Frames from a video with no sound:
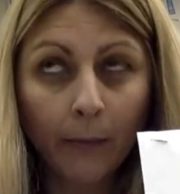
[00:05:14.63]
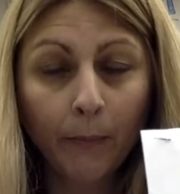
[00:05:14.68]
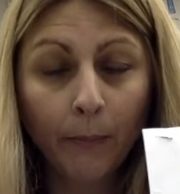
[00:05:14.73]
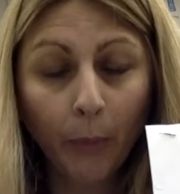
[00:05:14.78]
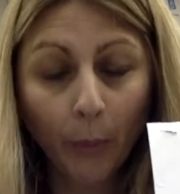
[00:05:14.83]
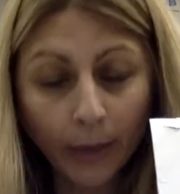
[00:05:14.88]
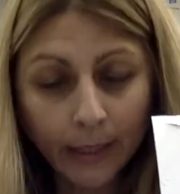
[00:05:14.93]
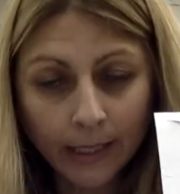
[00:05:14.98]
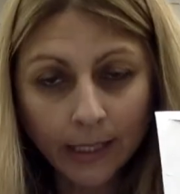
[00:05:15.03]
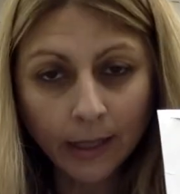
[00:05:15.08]

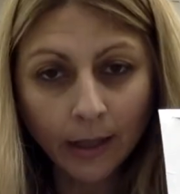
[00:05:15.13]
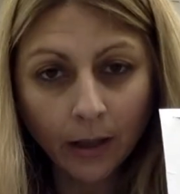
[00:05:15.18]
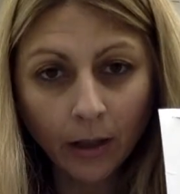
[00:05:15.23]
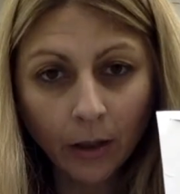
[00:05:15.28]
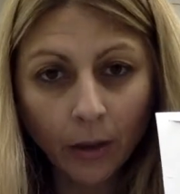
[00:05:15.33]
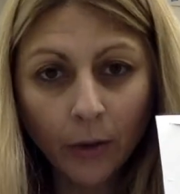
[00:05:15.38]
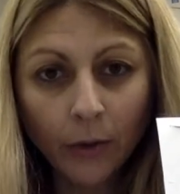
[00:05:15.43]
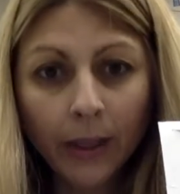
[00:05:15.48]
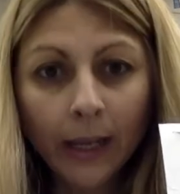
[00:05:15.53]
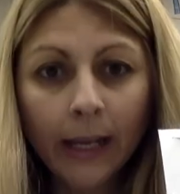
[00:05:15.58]
point to the
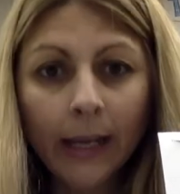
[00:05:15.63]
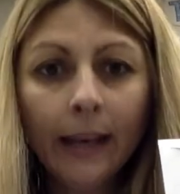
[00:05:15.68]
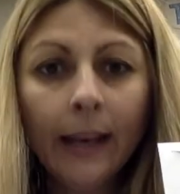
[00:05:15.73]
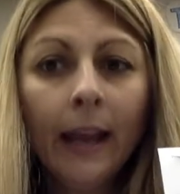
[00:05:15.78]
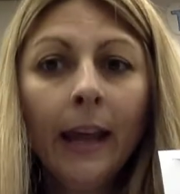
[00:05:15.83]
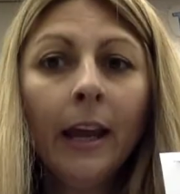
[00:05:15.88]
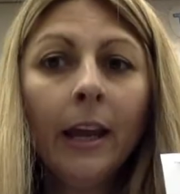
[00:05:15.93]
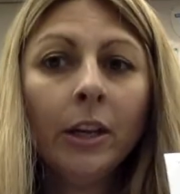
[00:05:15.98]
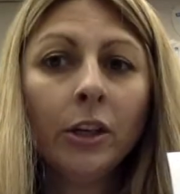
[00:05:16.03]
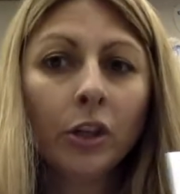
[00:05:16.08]
clothing,
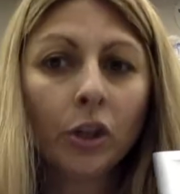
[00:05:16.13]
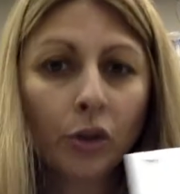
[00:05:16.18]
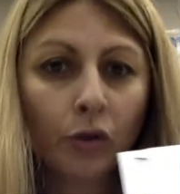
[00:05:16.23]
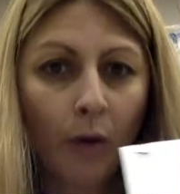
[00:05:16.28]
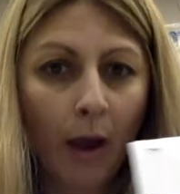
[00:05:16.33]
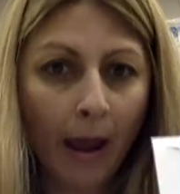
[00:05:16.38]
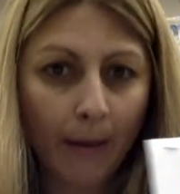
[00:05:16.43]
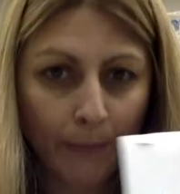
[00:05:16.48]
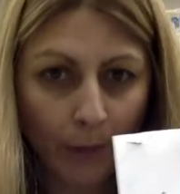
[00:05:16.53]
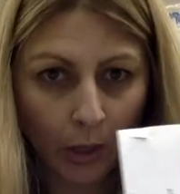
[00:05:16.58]

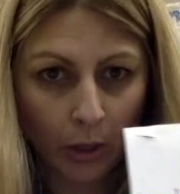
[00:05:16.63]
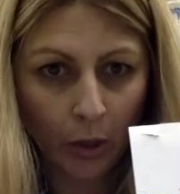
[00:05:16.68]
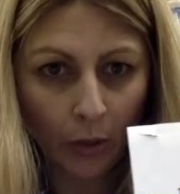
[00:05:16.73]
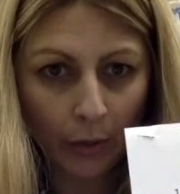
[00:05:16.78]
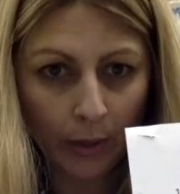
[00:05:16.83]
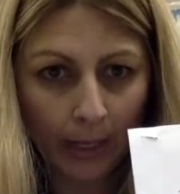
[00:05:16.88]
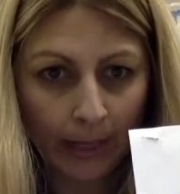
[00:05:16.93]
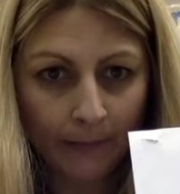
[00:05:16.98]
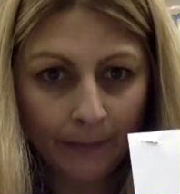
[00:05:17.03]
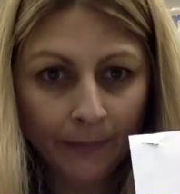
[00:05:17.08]
describe the
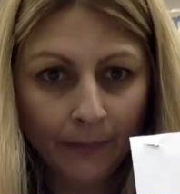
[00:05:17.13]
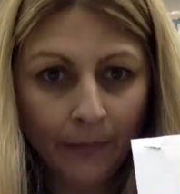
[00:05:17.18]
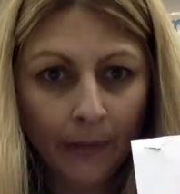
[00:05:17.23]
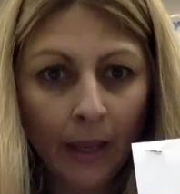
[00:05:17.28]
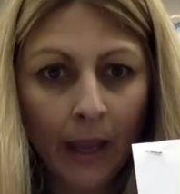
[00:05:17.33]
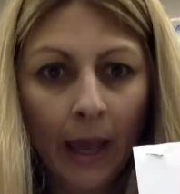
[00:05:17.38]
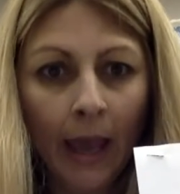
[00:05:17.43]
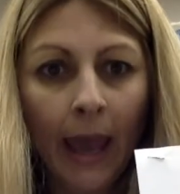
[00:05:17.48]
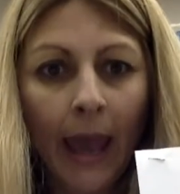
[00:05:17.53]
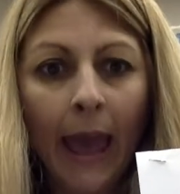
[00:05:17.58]
clothing.
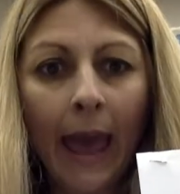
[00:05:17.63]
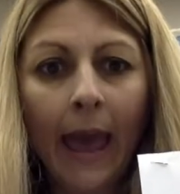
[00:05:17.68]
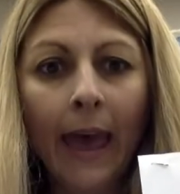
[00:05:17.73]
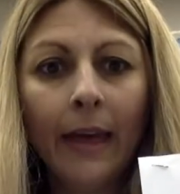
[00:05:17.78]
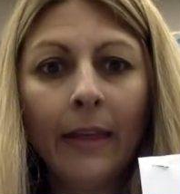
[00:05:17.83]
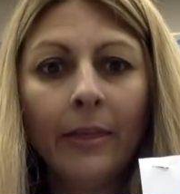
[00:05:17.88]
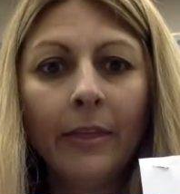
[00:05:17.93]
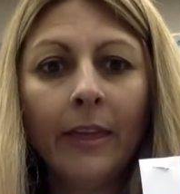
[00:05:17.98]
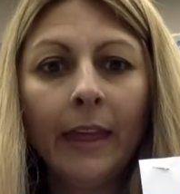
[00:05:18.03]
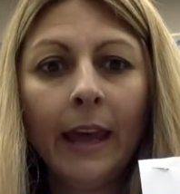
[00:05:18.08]

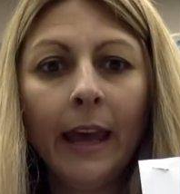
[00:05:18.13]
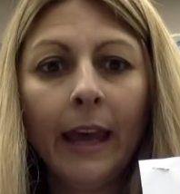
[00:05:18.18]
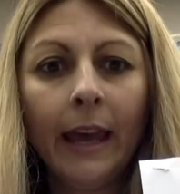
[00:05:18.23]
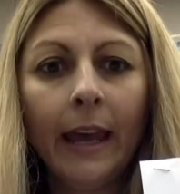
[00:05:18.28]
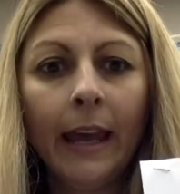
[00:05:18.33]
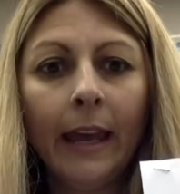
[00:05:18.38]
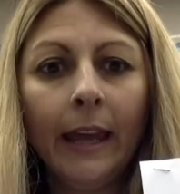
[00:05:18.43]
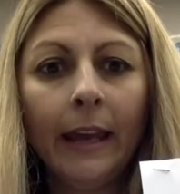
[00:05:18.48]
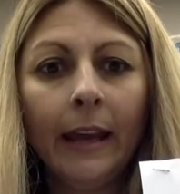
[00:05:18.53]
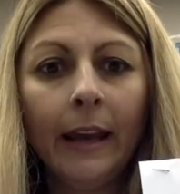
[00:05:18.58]
And
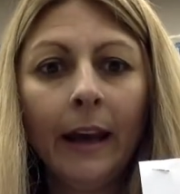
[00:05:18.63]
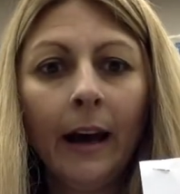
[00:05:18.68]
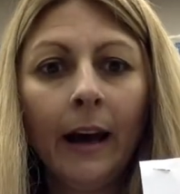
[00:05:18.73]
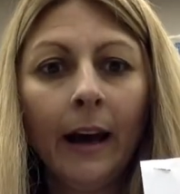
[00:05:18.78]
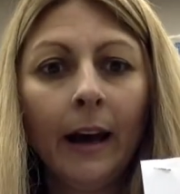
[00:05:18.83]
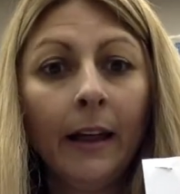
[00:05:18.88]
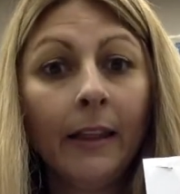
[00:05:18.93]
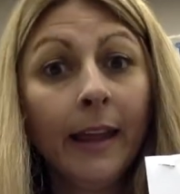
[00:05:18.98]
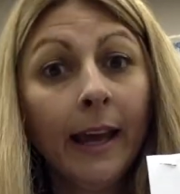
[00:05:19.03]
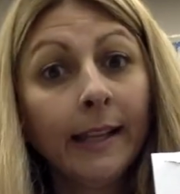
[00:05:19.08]
then
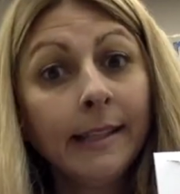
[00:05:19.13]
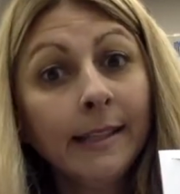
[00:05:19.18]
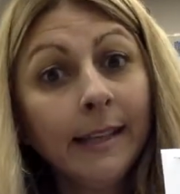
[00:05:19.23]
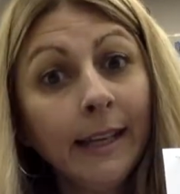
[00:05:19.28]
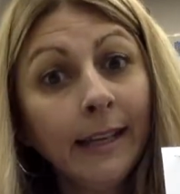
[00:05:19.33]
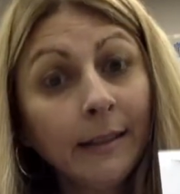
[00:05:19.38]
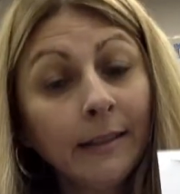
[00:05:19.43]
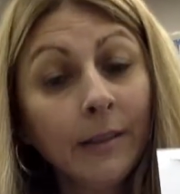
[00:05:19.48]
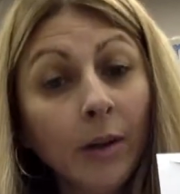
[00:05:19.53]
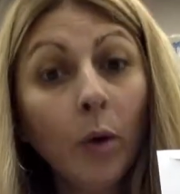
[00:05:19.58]
that's
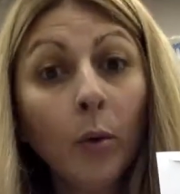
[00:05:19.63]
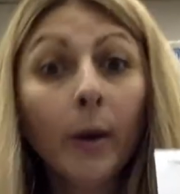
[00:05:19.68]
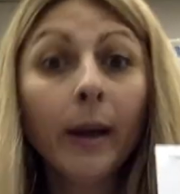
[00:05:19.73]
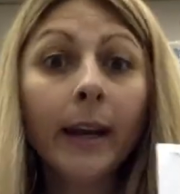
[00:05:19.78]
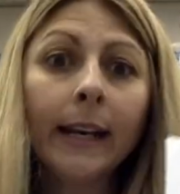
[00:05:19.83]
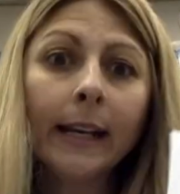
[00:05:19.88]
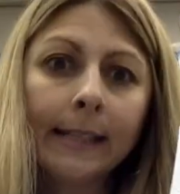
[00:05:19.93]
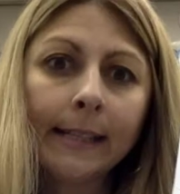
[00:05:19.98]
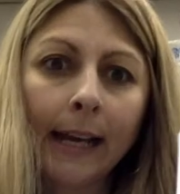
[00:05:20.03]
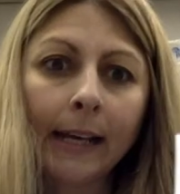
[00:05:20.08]
it. Oh,
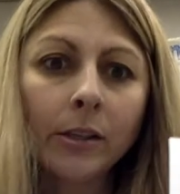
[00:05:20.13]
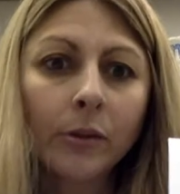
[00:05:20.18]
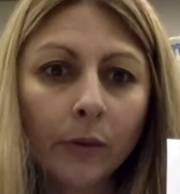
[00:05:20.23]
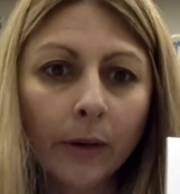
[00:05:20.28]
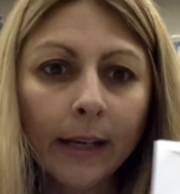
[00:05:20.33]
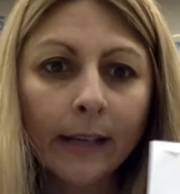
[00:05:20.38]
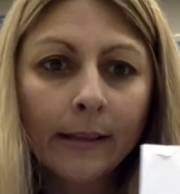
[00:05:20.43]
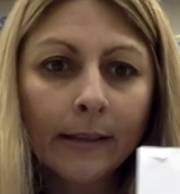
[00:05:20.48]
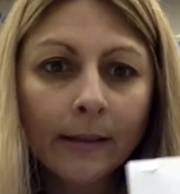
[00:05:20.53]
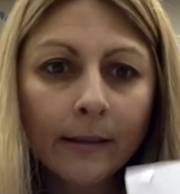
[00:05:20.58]
and
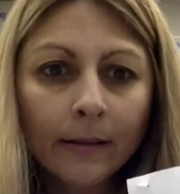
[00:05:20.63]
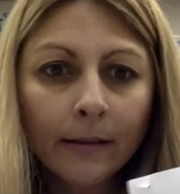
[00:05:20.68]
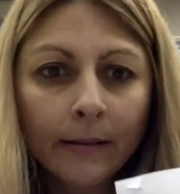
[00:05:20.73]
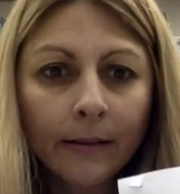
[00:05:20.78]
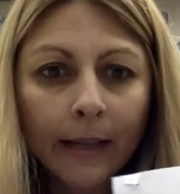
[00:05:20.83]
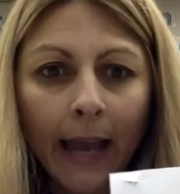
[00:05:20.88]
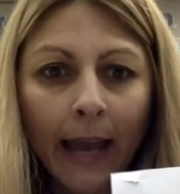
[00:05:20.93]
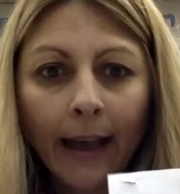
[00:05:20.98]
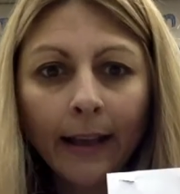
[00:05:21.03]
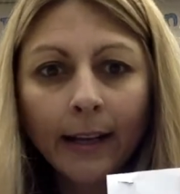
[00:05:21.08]
accessories.
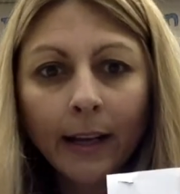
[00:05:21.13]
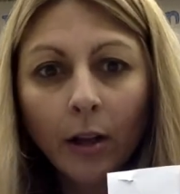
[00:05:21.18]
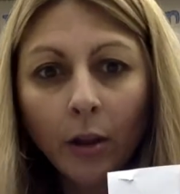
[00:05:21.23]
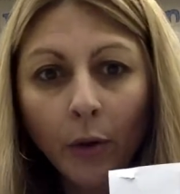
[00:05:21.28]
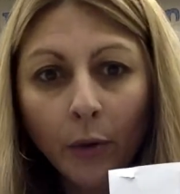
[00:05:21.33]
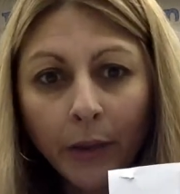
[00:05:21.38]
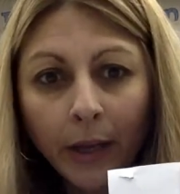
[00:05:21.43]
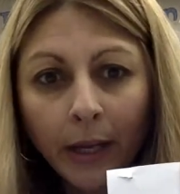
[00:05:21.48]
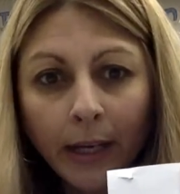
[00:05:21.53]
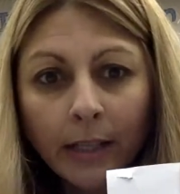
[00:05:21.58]
Yeah,
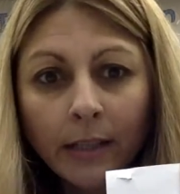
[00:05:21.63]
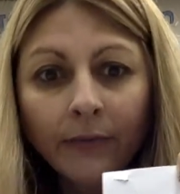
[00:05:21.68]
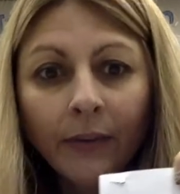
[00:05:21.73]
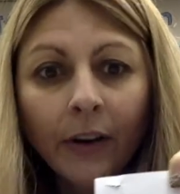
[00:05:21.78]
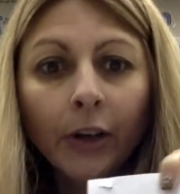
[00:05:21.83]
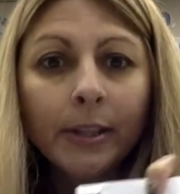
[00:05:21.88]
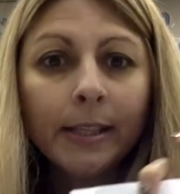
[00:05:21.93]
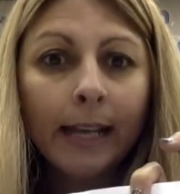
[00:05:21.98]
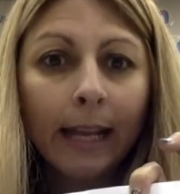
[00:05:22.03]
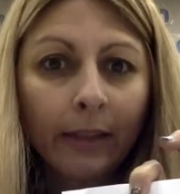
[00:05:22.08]
clothing is
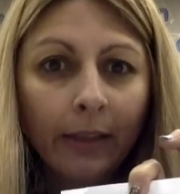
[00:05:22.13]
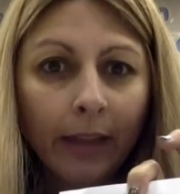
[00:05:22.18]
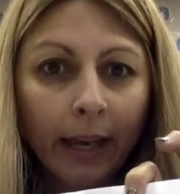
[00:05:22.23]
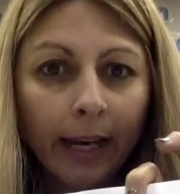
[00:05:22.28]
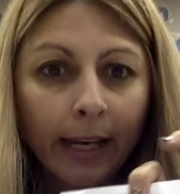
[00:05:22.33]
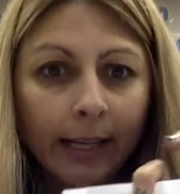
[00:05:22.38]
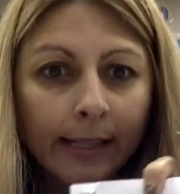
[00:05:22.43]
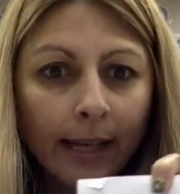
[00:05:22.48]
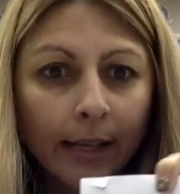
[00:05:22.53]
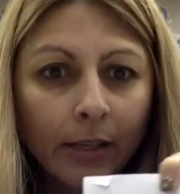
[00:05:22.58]
first and then
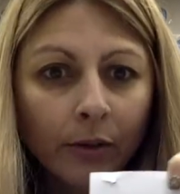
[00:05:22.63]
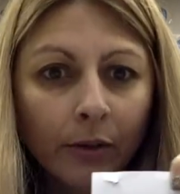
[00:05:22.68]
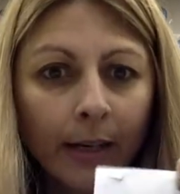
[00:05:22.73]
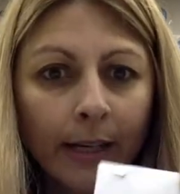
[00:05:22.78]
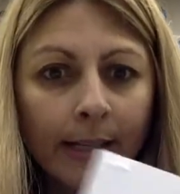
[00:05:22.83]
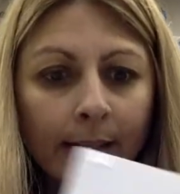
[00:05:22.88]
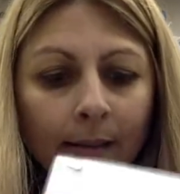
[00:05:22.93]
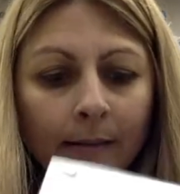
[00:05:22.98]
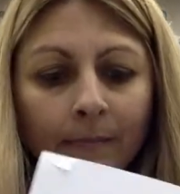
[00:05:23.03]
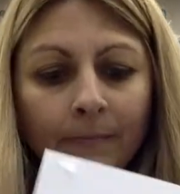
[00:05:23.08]

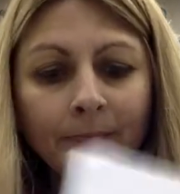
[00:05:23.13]
accessories.